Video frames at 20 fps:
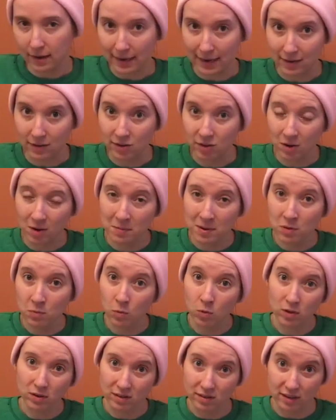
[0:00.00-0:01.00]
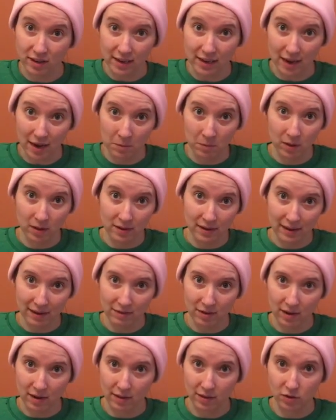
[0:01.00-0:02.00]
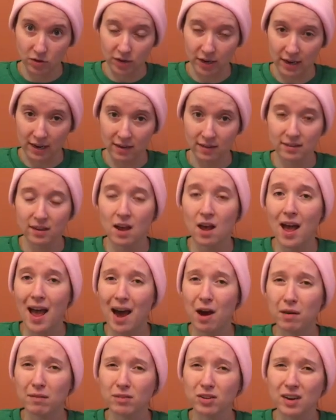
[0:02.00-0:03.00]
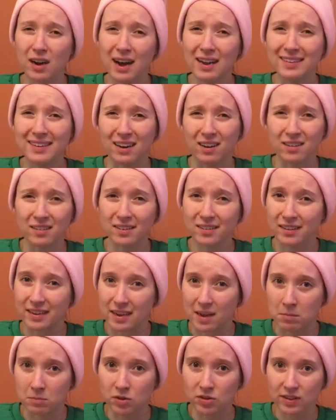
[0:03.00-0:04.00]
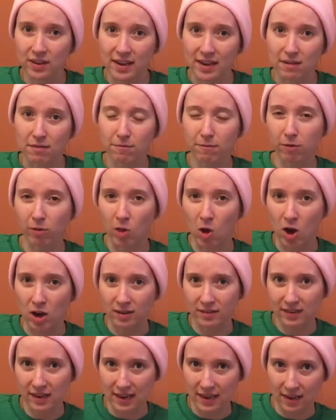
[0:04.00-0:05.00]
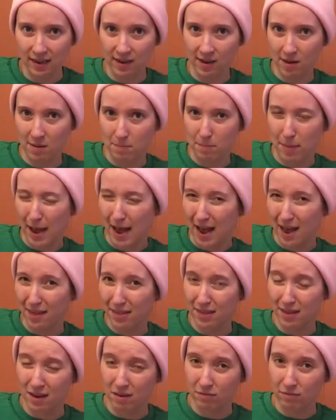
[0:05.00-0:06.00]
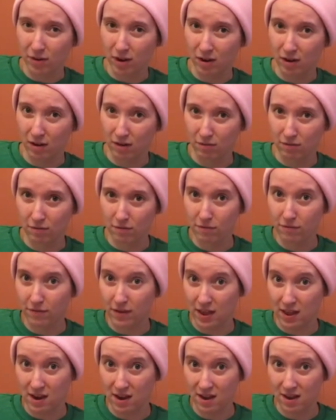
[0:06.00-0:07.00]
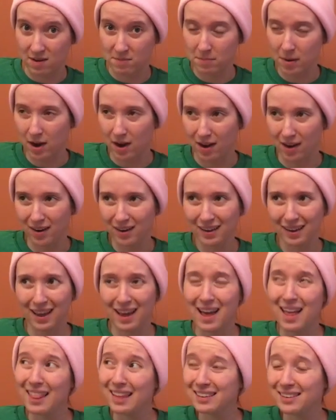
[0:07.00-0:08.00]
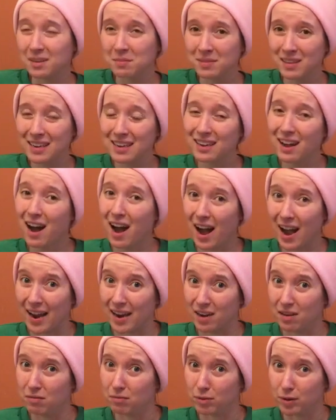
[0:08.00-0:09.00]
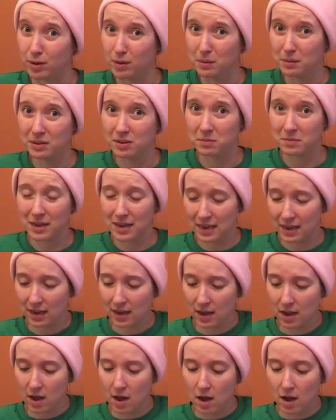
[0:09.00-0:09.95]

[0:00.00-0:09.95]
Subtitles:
Yeah, so I mean, we'll see. I'm willing to give it another chance. However, Adele Dazeem just flaunting Beth in front of Finn and Puck, that seems kind of rude to me.